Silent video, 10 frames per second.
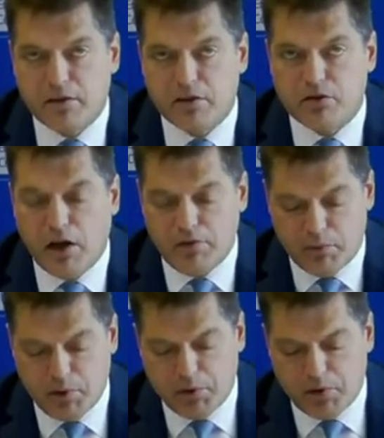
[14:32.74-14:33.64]
driving
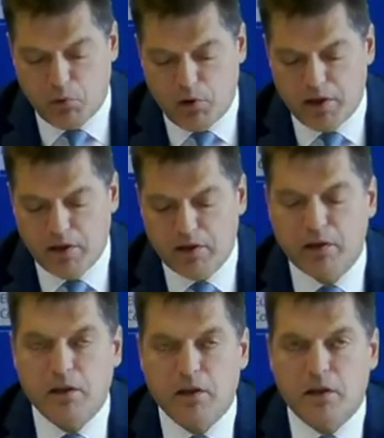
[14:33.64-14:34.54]
people away
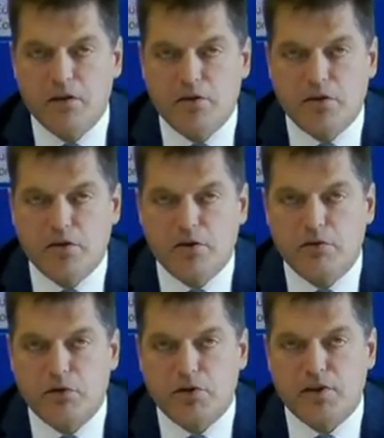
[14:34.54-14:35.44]
in search
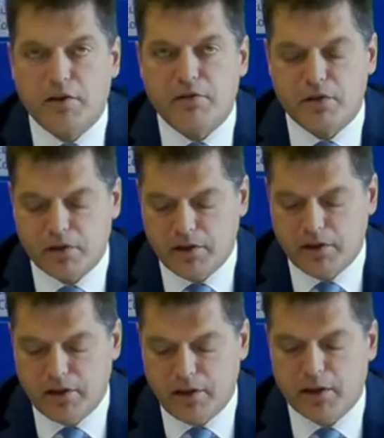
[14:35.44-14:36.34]
for safety
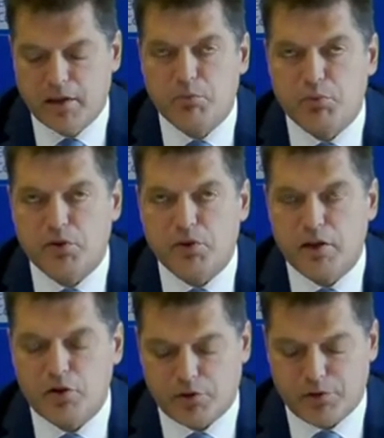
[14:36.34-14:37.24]
and
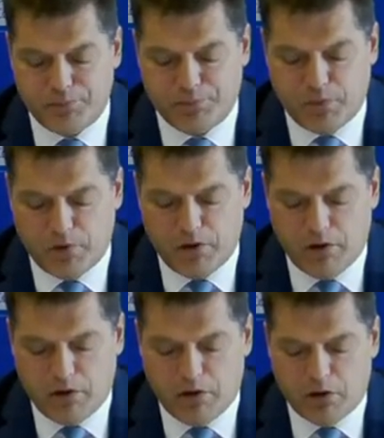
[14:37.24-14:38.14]
protection.
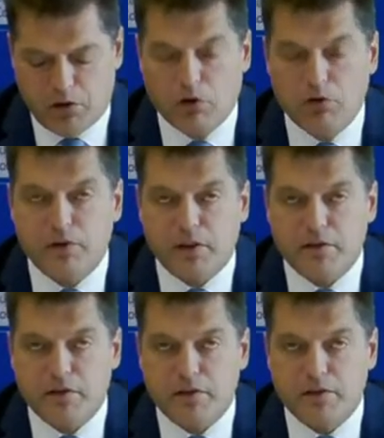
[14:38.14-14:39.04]

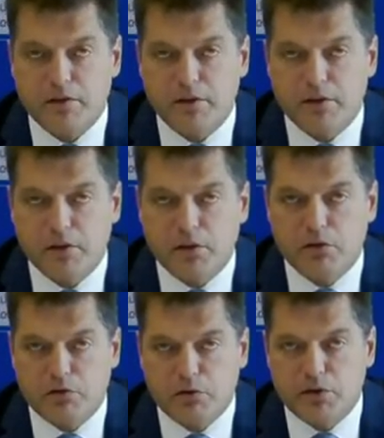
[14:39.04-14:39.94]
Conflicts,
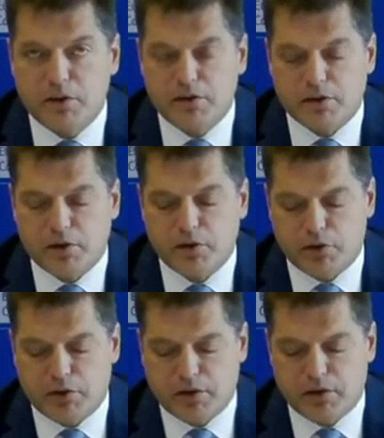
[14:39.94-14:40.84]
food
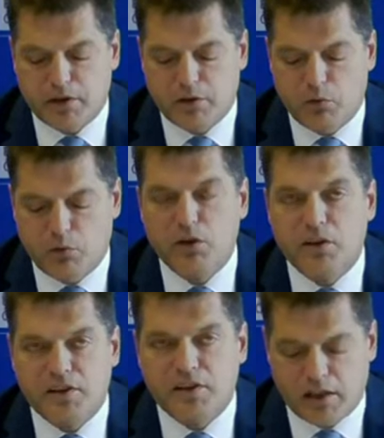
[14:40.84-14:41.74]
insecurity,
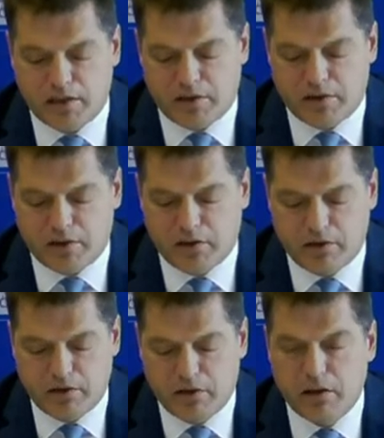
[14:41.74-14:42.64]
water scarcity,
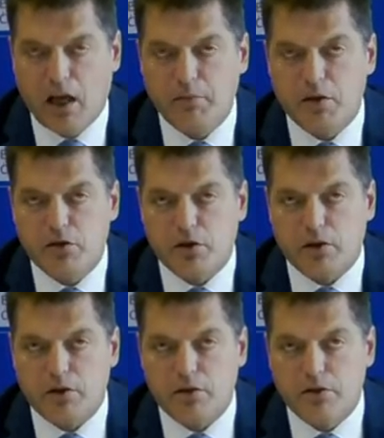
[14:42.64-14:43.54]
climate
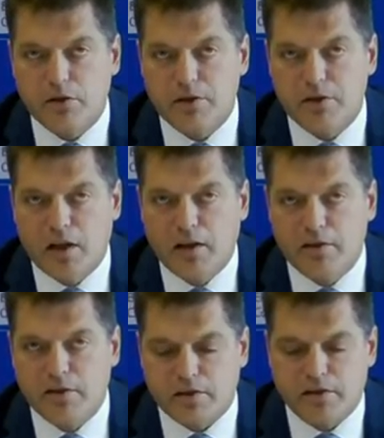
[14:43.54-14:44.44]
change,
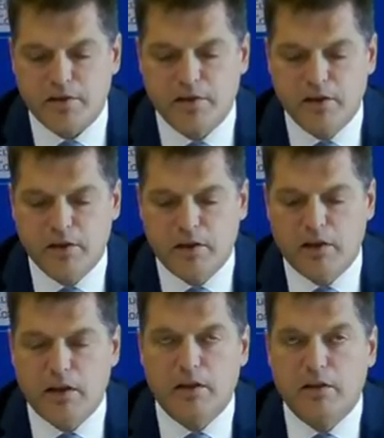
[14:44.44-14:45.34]
disasters,
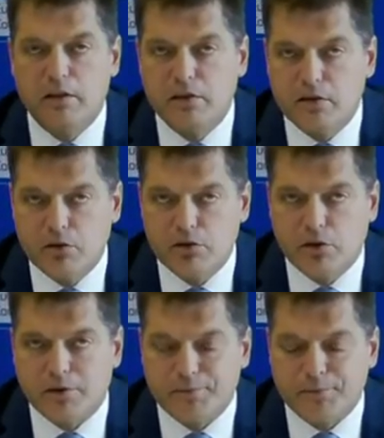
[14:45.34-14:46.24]
and the list goes on.